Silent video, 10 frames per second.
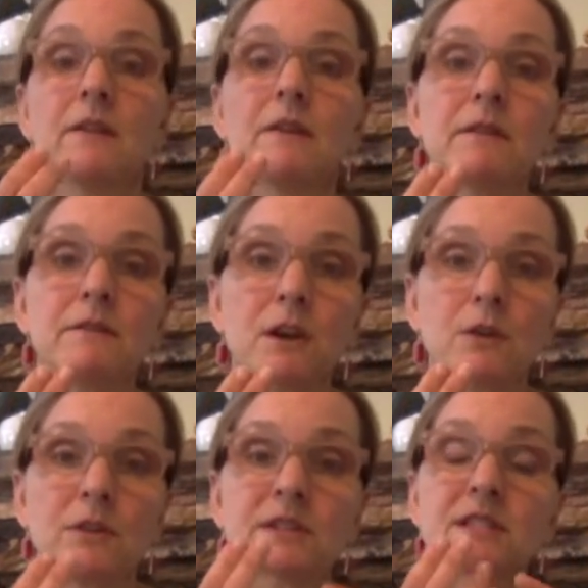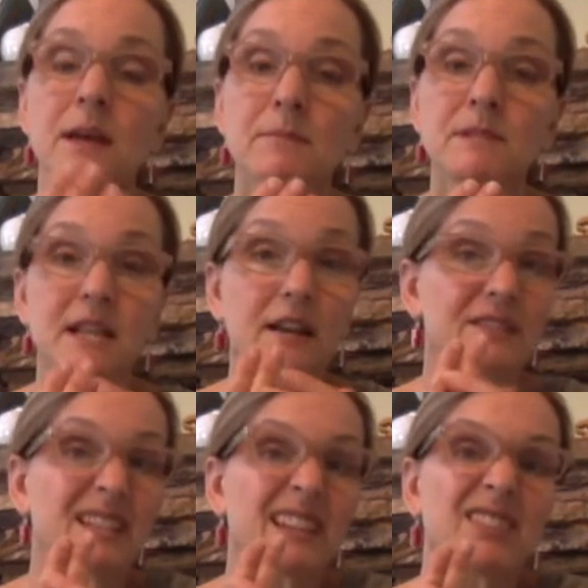and know that some
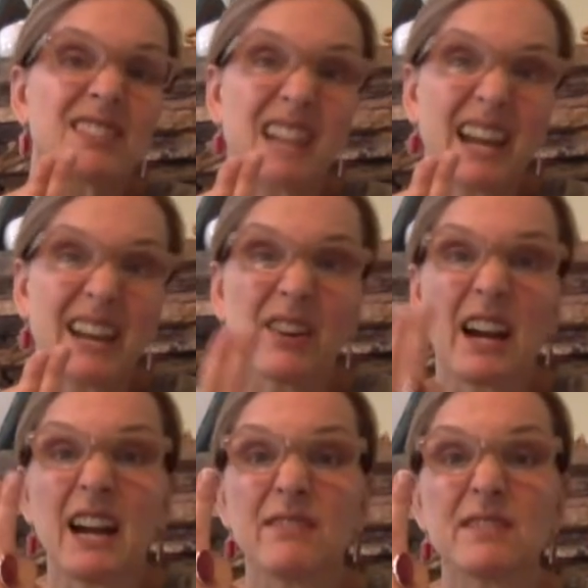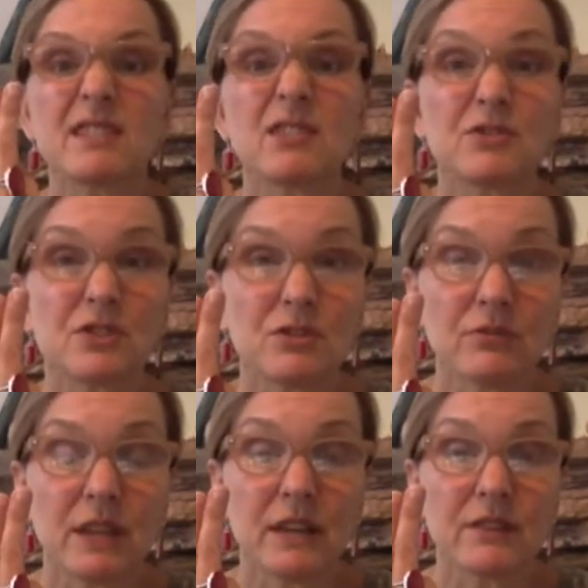sounds, like the digraphs, they're
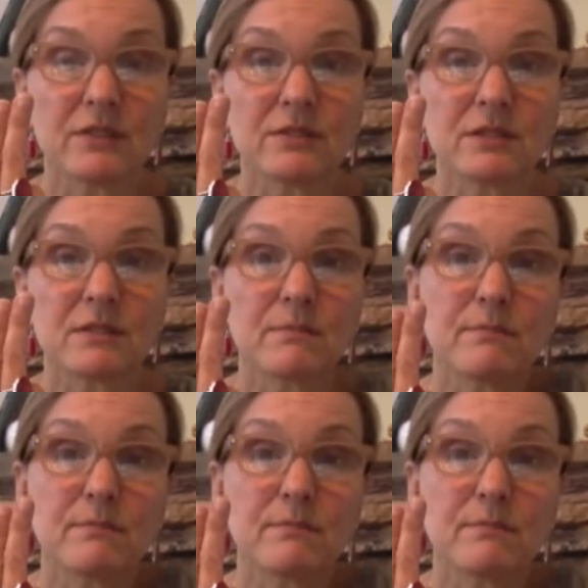2 letters,